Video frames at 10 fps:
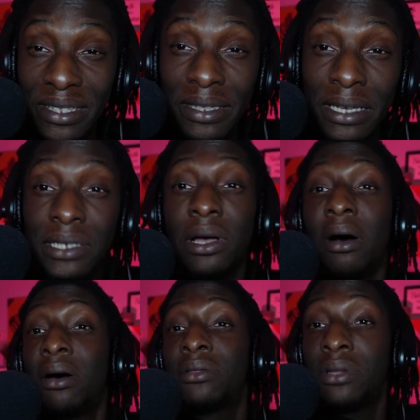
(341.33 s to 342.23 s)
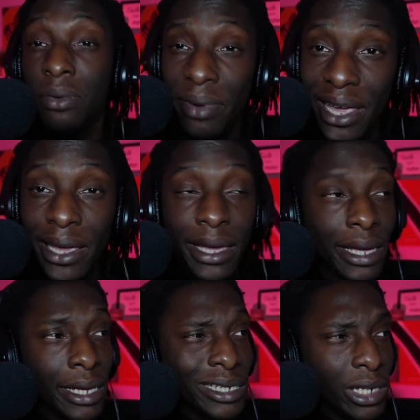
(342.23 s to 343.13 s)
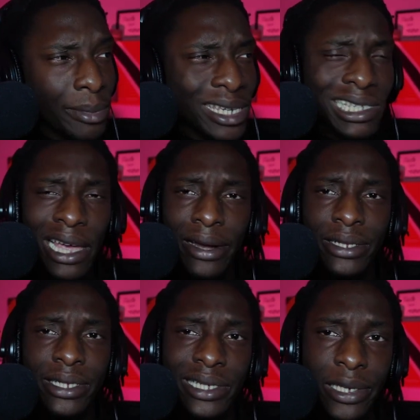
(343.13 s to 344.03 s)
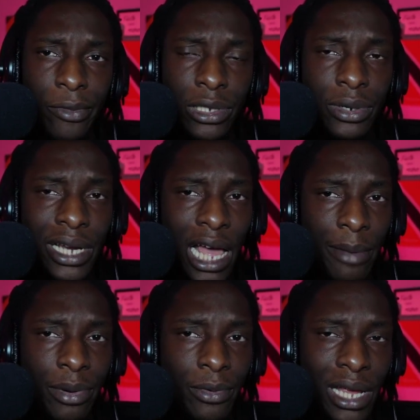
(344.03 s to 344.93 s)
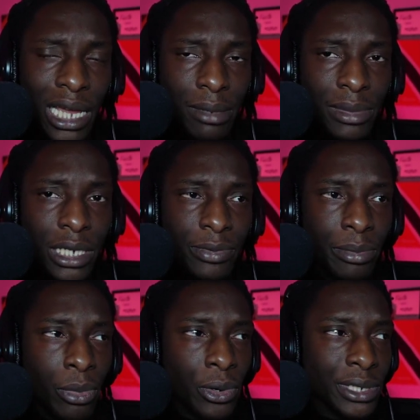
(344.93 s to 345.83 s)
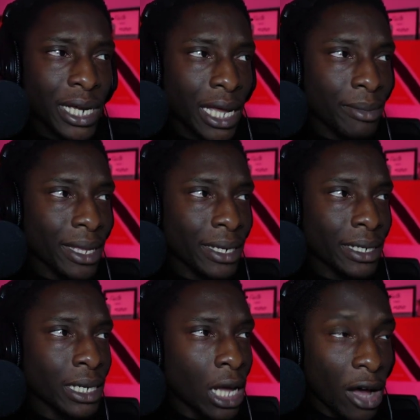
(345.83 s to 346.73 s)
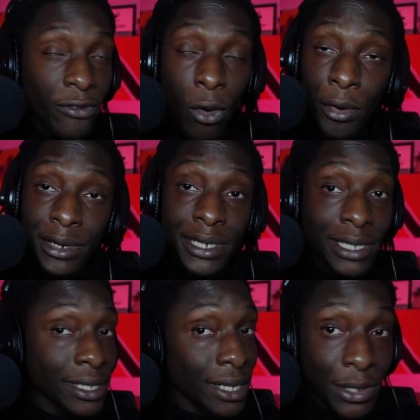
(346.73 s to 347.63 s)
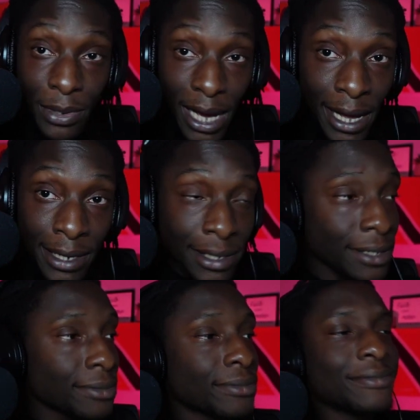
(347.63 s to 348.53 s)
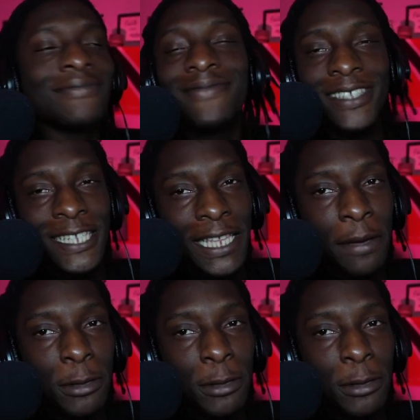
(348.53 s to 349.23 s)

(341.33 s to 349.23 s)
of things on the way. So I'm excited to see what's going to happen with LMT with more time. And of course, you guys, Stay